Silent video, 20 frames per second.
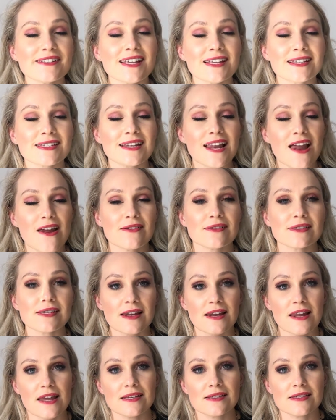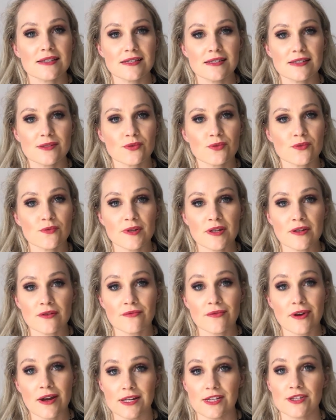That's Clarins and Essence, which would be a
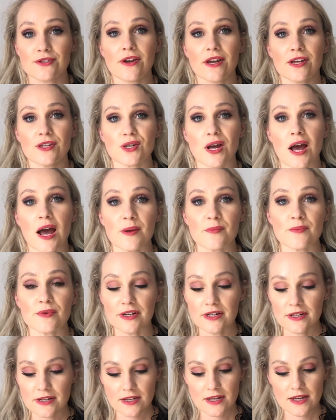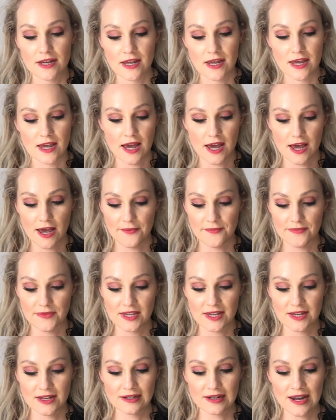really strange hybrid.
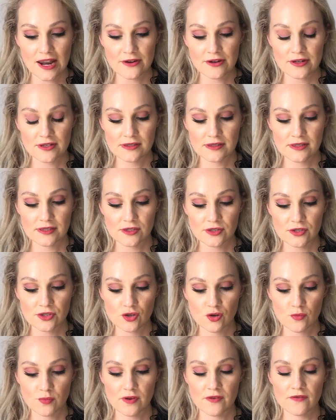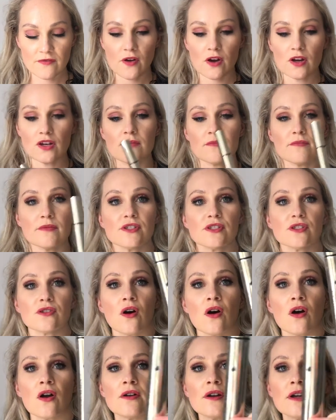The Clarins Super Volume
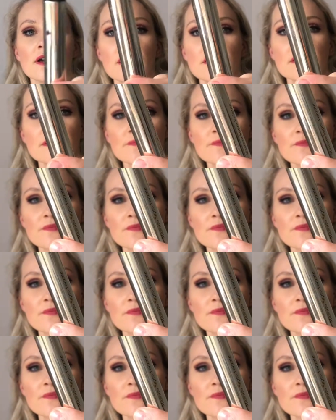Mascara.